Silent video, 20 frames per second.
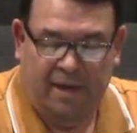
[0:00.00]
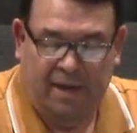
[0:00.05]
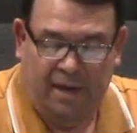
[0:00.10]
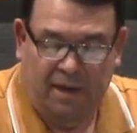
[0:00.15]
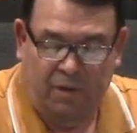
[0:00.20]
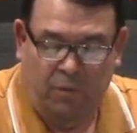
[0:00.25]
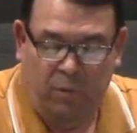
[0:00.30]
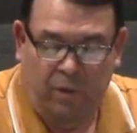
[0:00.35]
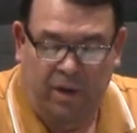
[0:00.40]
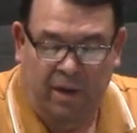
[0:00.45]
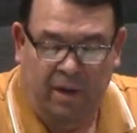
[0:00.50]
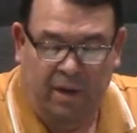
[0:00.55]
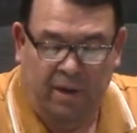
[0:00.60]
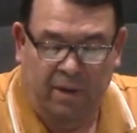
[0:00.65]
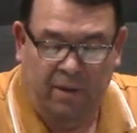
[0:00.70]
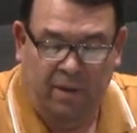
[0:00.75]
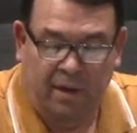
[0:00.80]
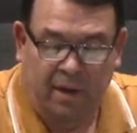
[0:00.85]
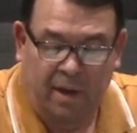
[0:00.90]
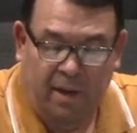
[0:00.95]
Uh, we
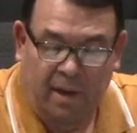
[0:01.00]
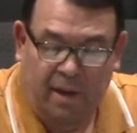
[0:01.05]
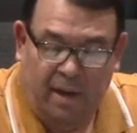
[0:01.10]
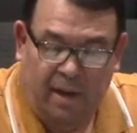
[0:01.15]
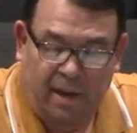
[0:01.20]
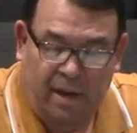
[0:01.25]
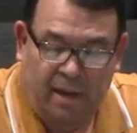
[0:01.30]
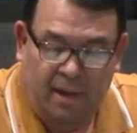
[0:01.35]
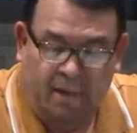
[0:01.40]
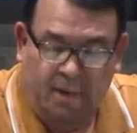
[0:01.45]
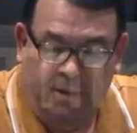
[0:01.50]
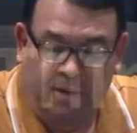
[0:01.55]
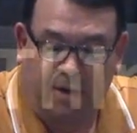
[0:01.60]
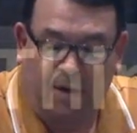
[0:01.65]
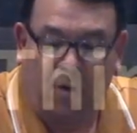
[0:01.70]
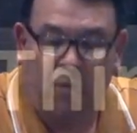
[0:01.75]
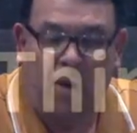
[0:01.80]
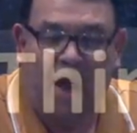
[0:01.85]
uh, don't